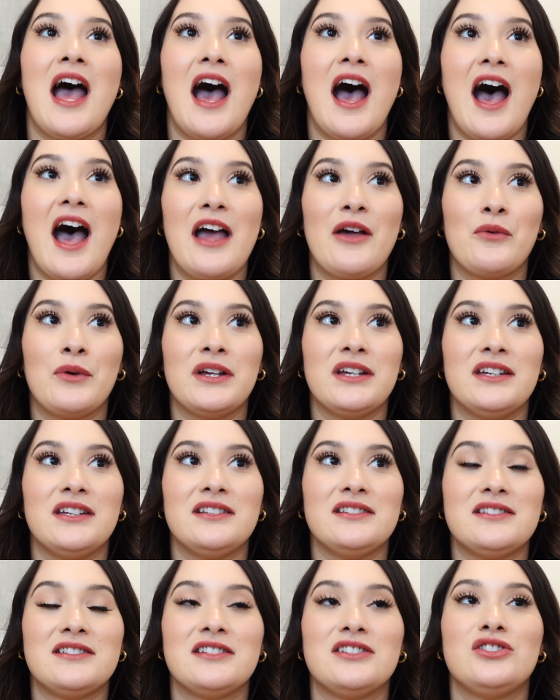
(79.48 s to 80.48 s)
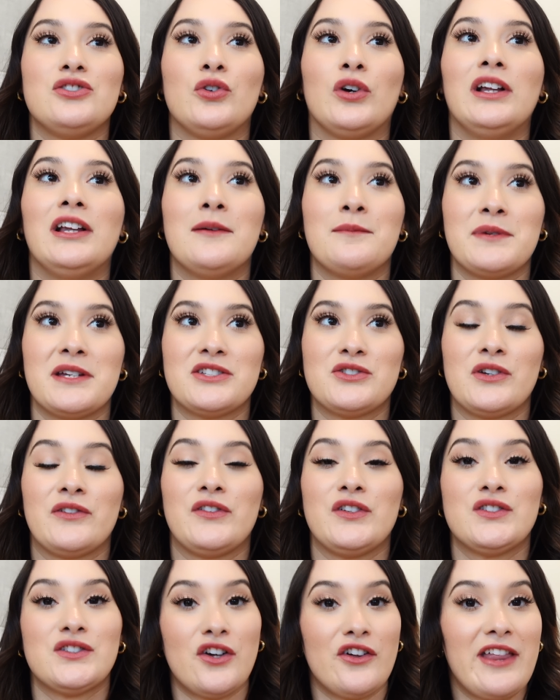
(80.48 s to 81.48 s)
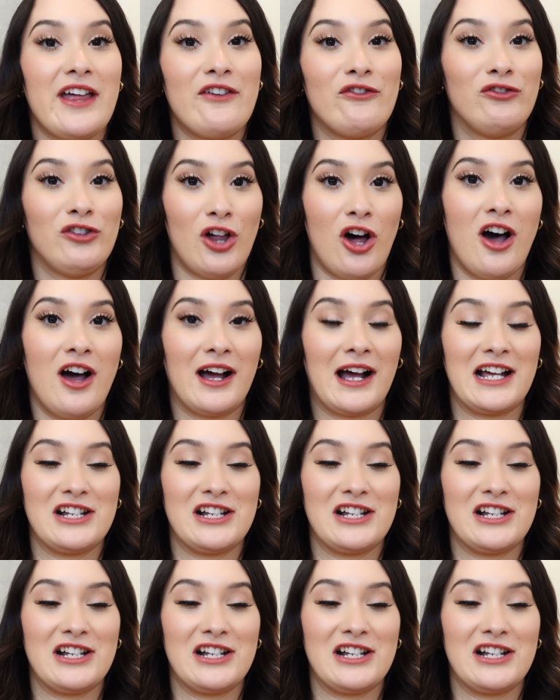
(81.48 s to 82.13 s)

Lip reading: I went to Colombia. So if you saw that vlog,